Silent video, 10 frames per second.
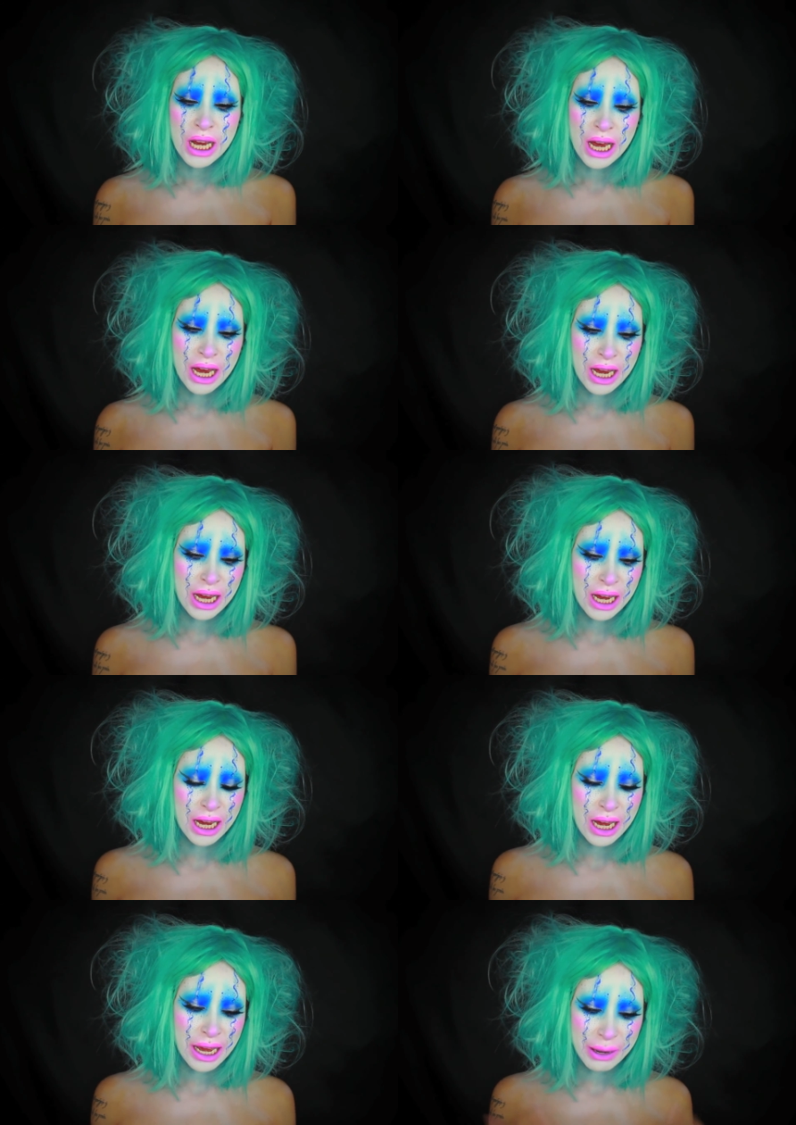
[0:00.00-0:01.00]
I
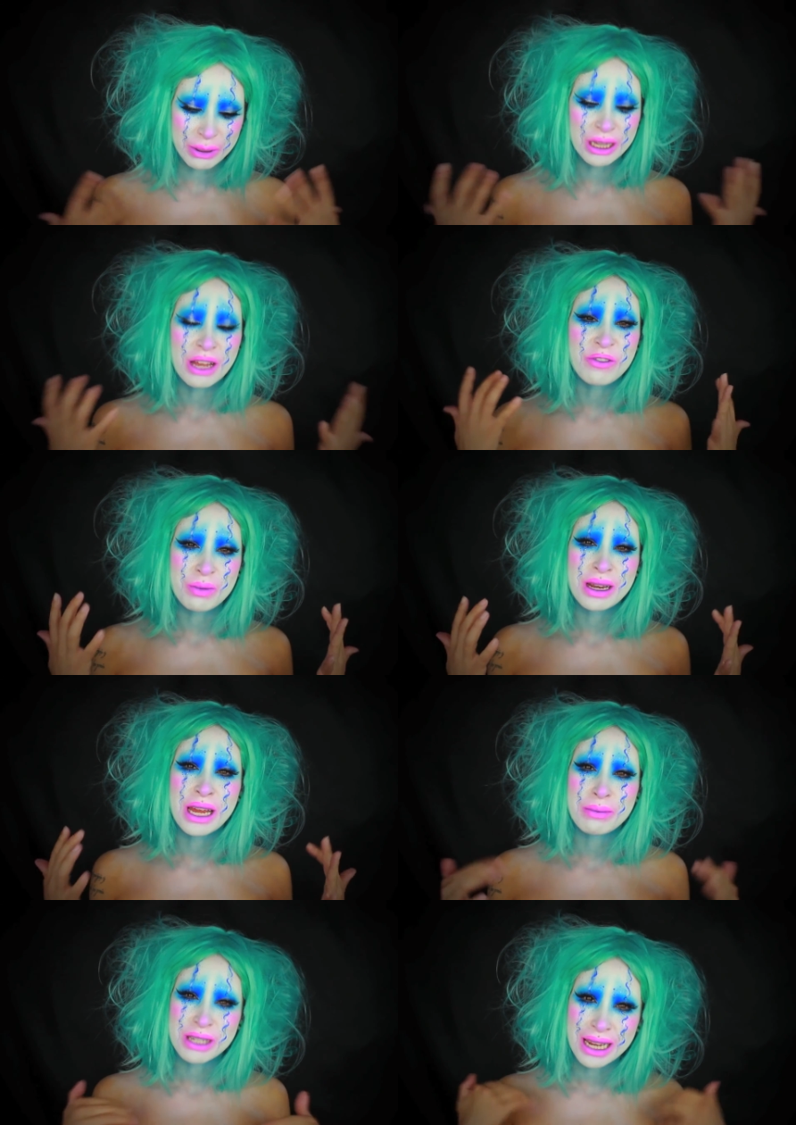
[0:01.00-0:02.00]
would love for my
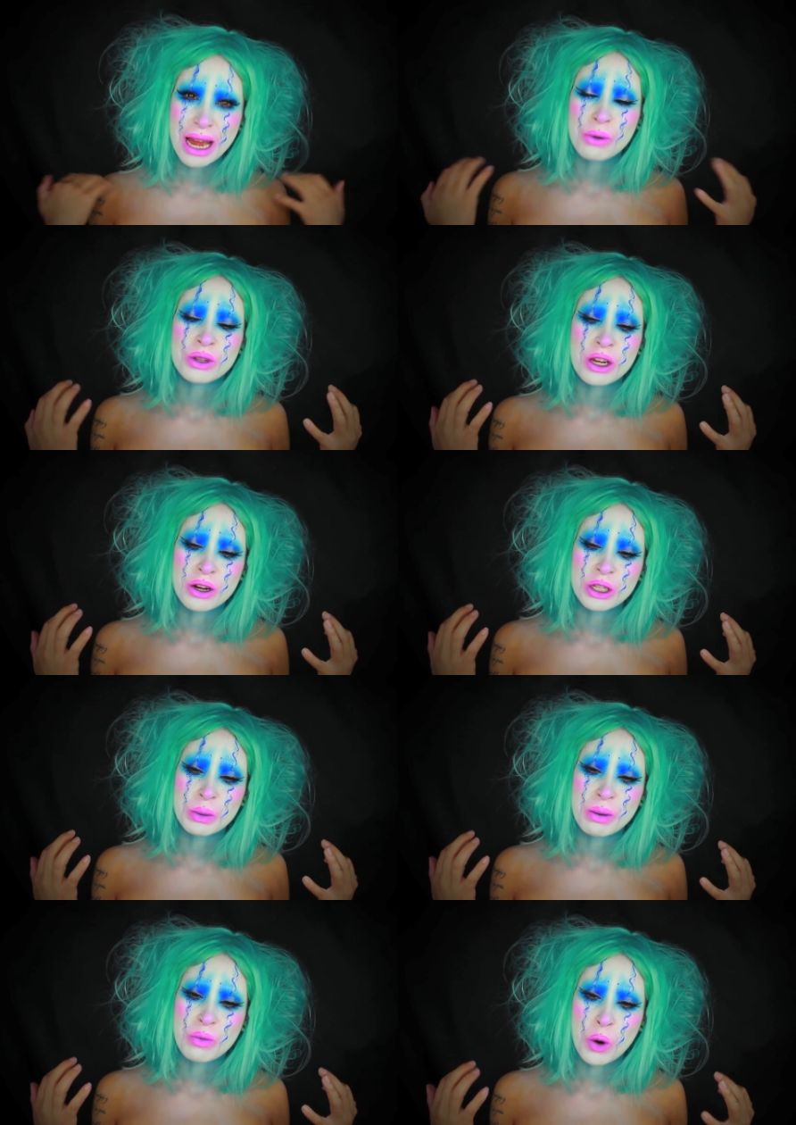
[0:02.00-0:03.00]
name to get out there a little
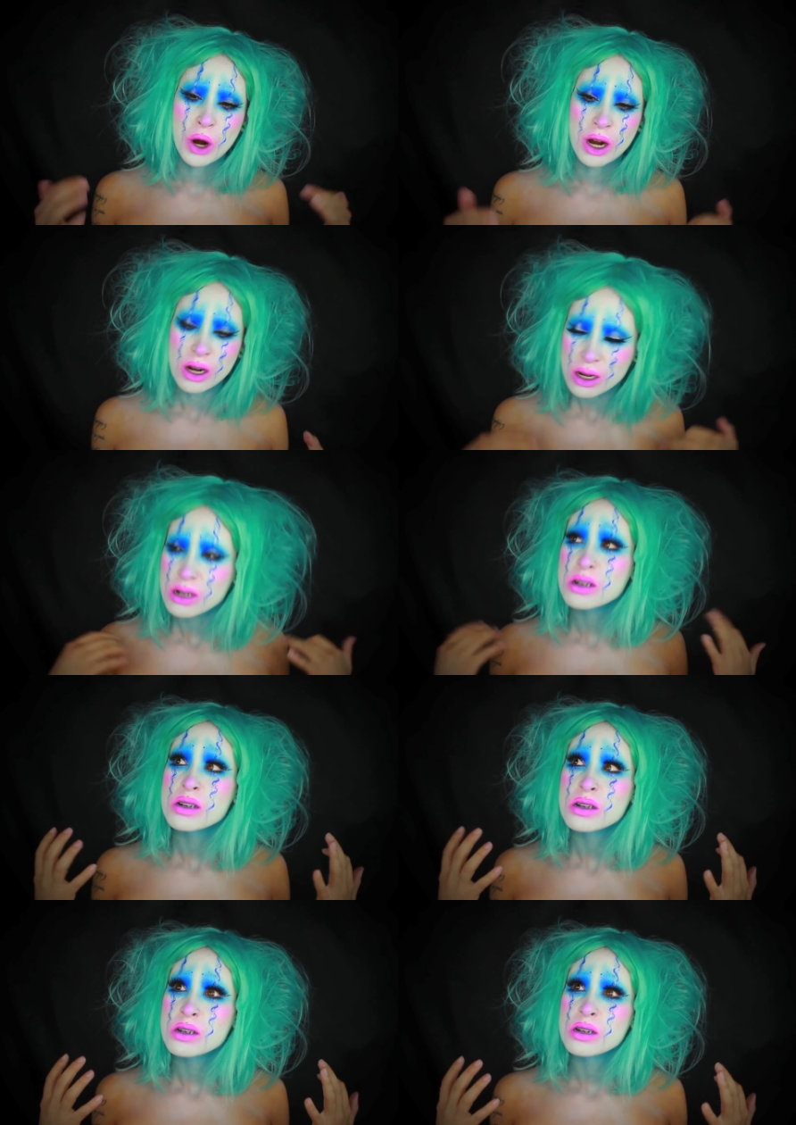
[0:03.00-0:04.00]
bit more,
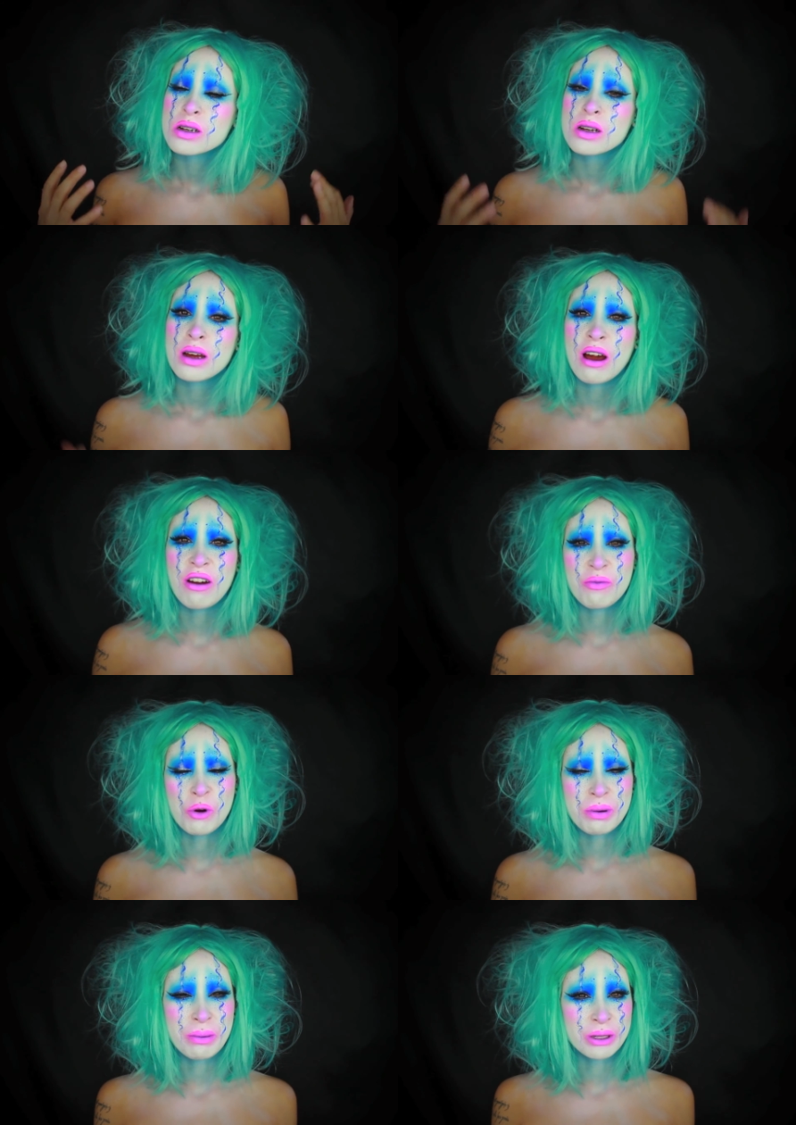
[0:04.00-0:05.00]
have more
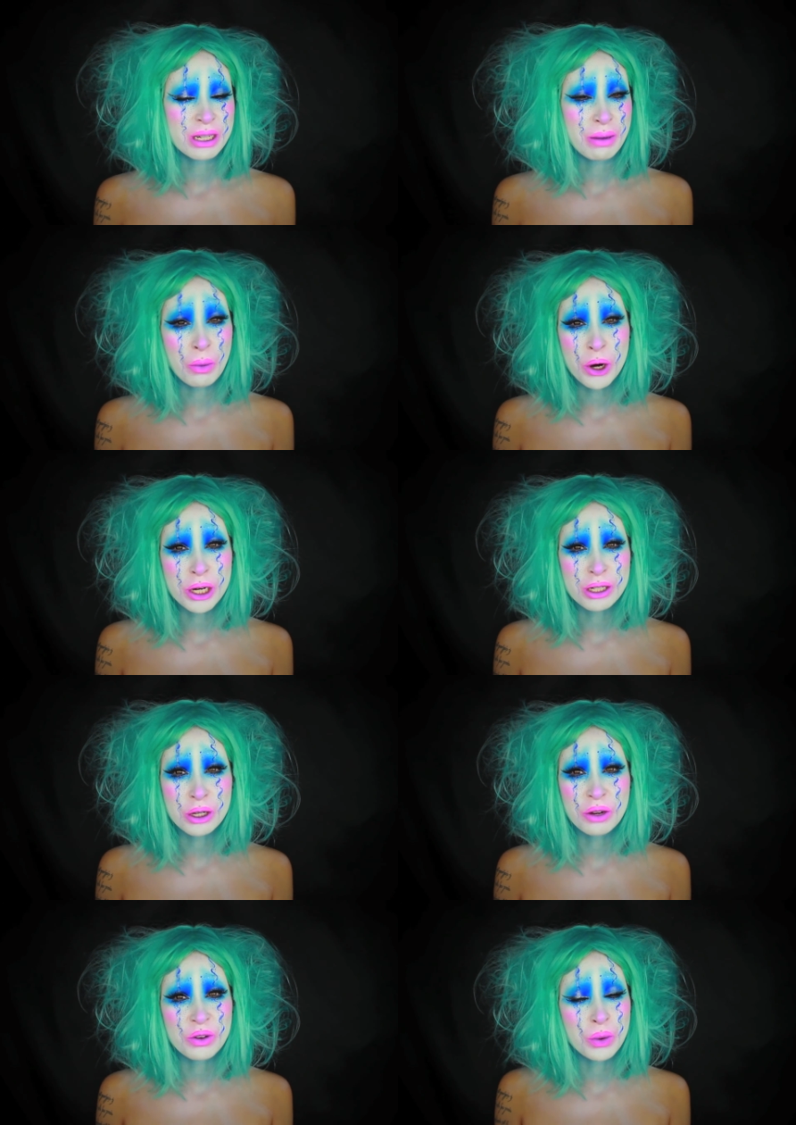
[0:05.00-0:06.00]
people see my work,
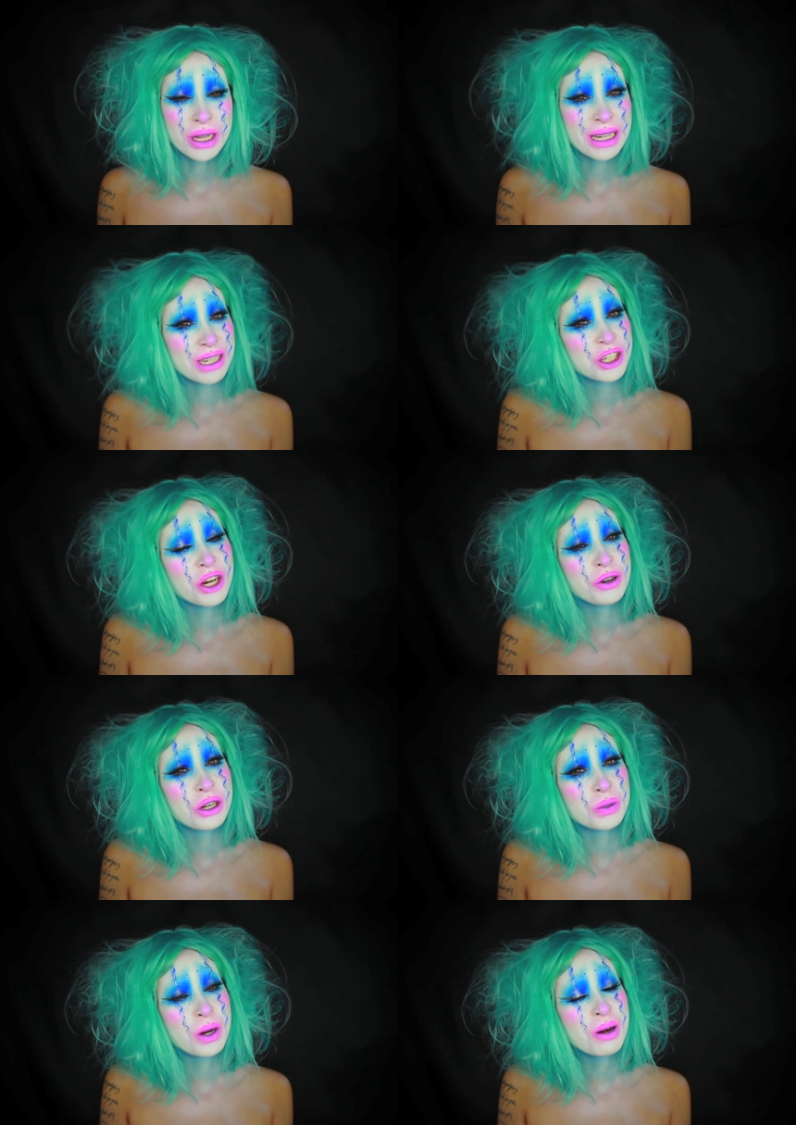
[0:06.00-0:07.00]
so if you would like to share it
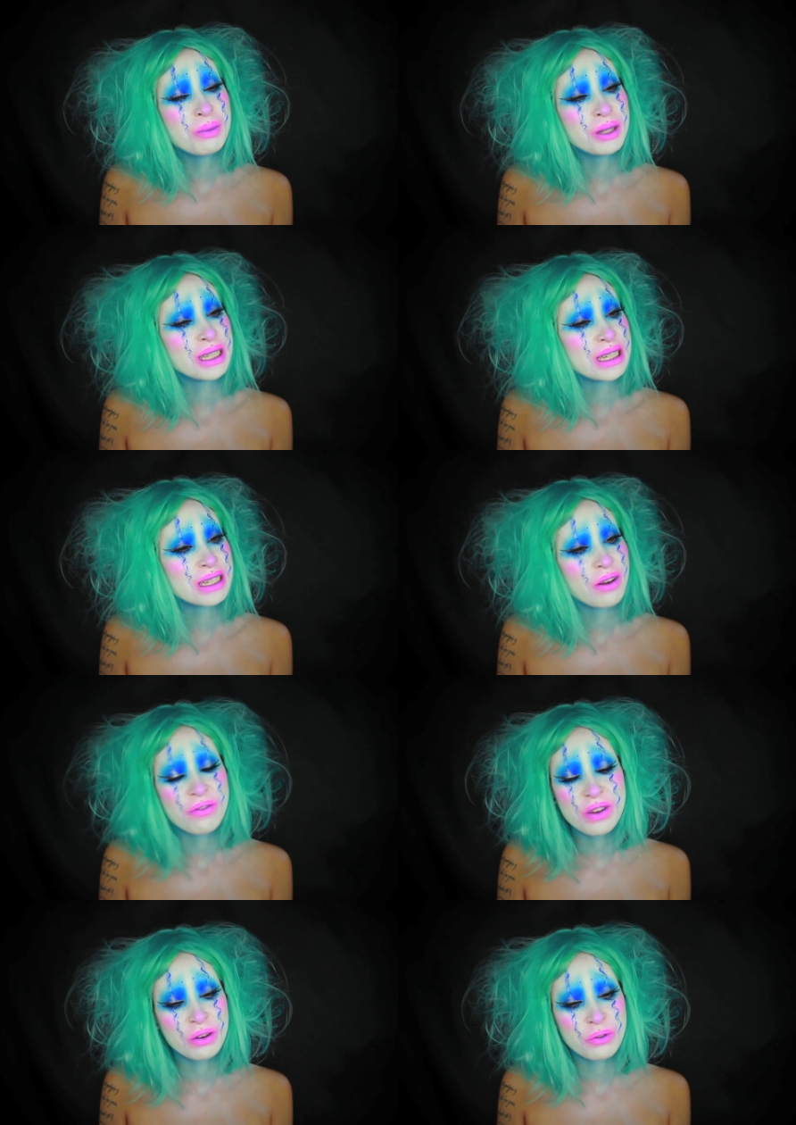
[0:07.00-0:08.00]
as well, please
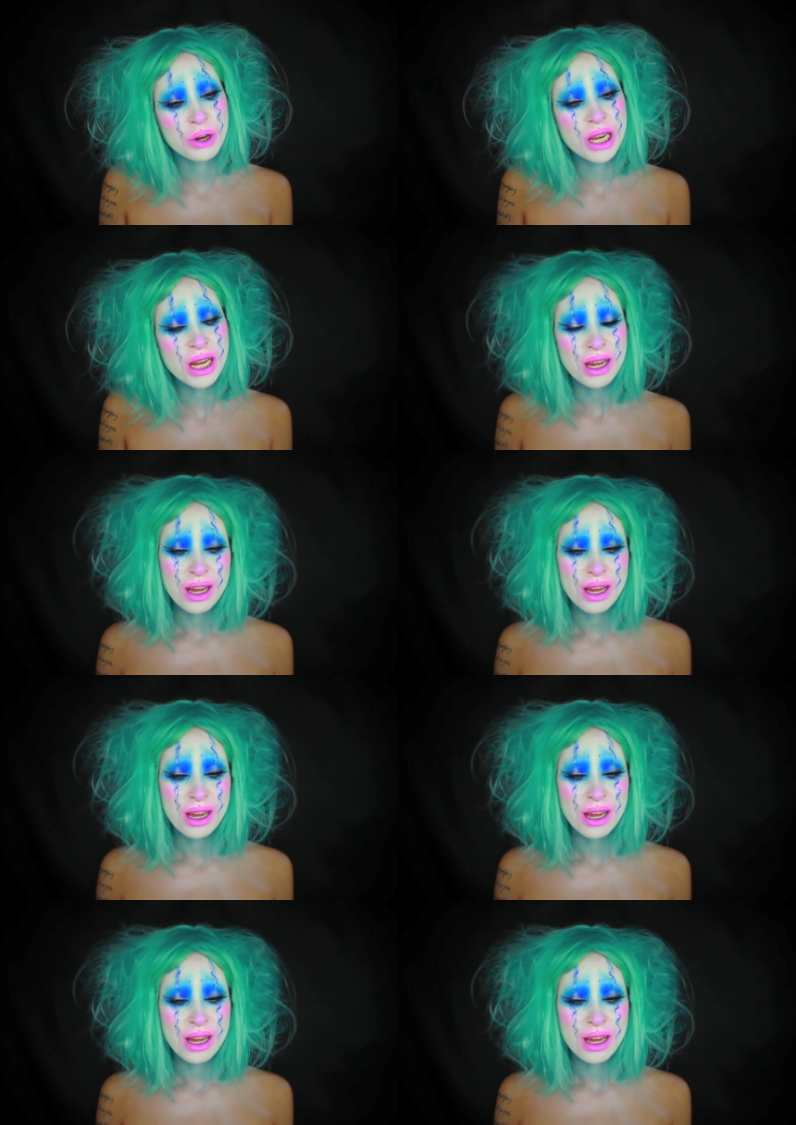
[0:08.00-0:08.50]
feel free.